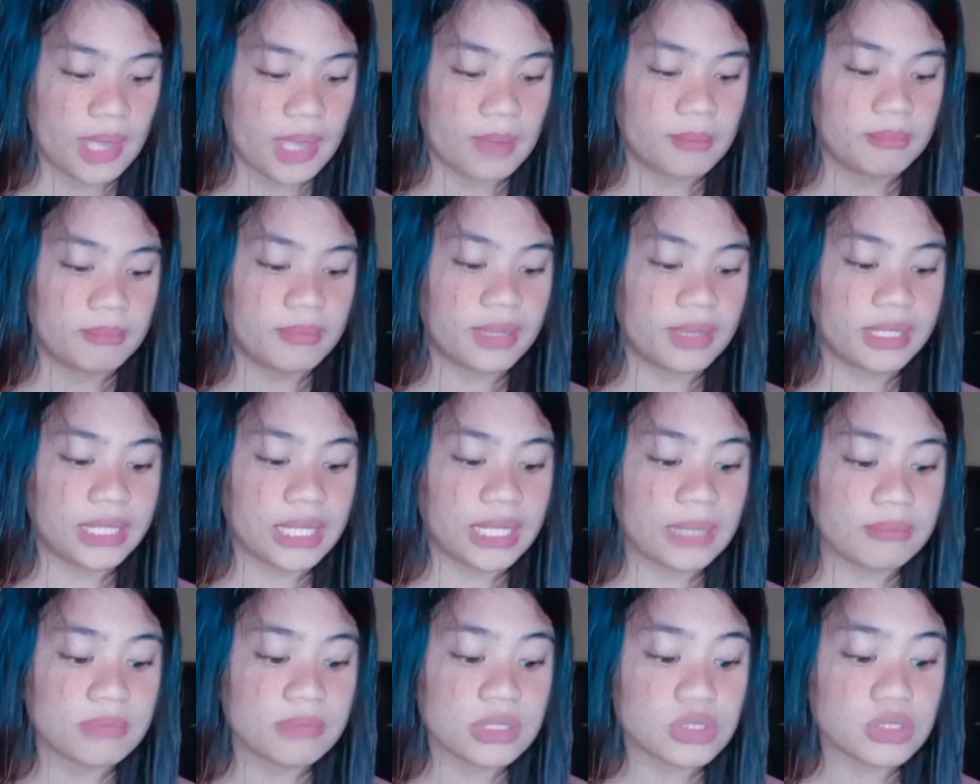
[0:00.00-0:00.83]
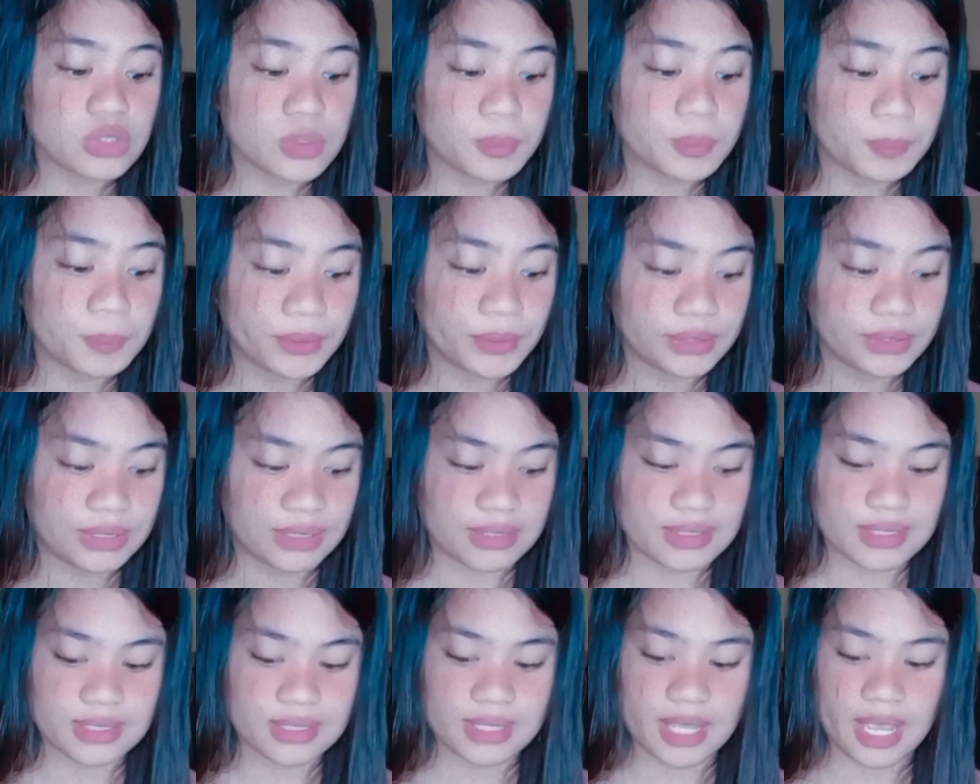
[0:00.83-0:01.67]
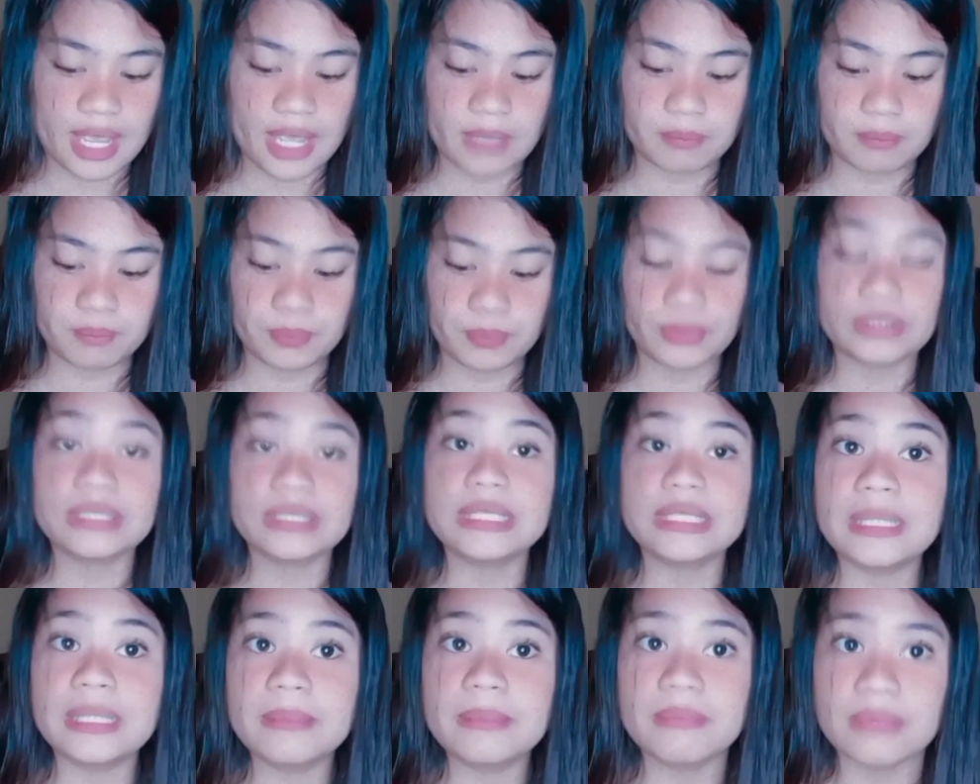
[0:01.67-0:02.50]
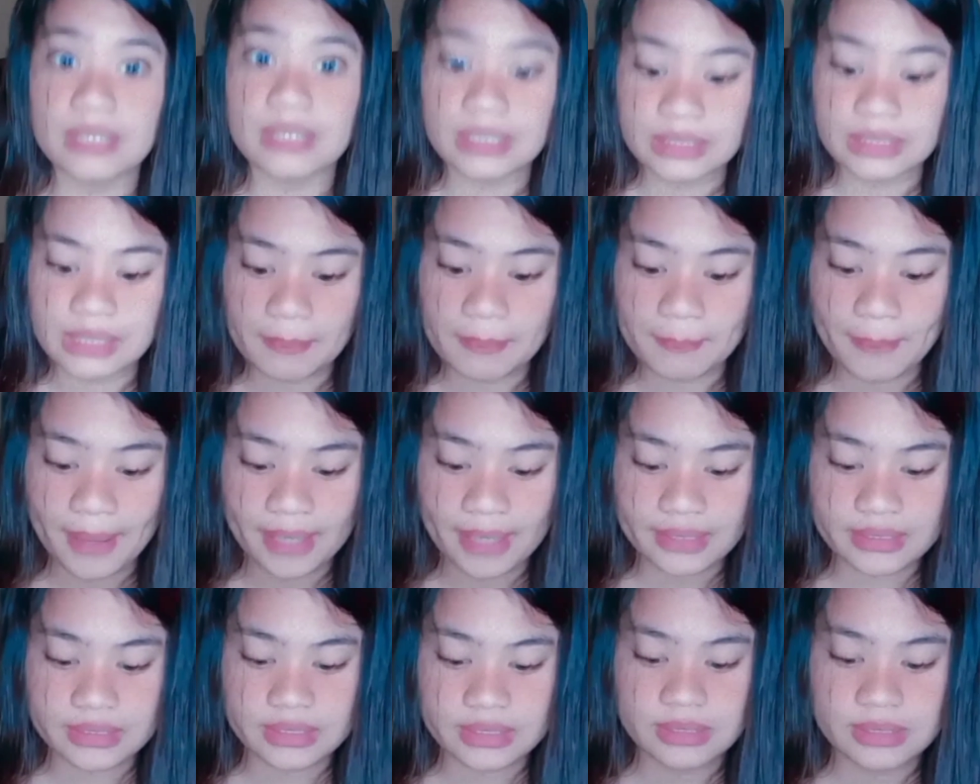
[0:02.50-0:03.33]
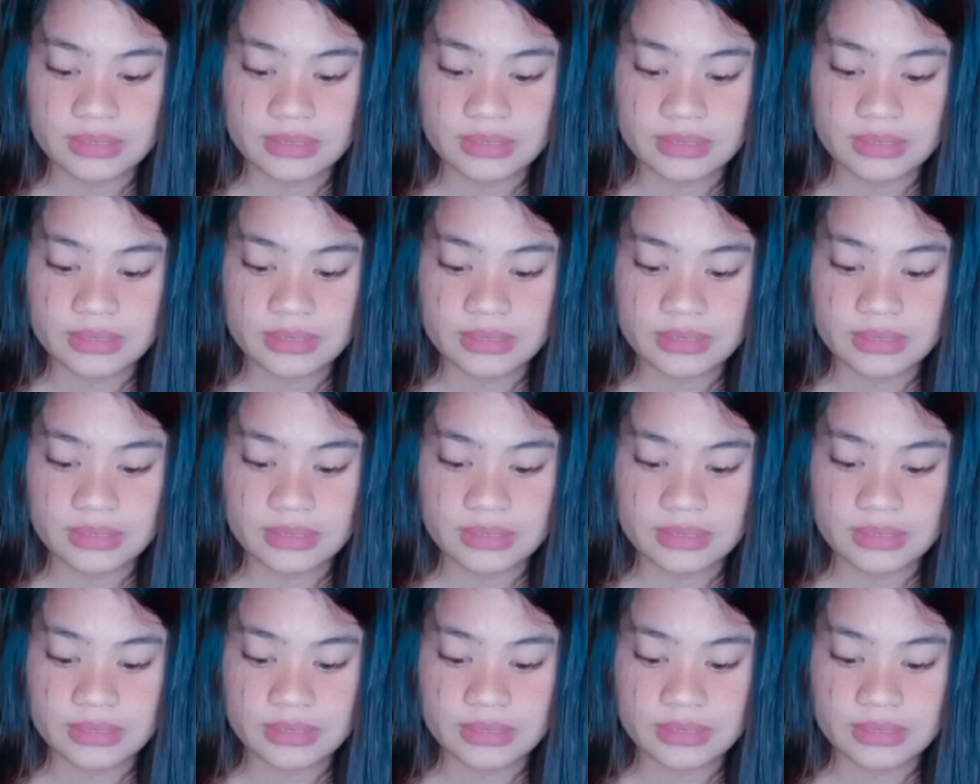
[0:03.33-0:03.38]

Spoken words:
made him into puddings, and put him in the pot.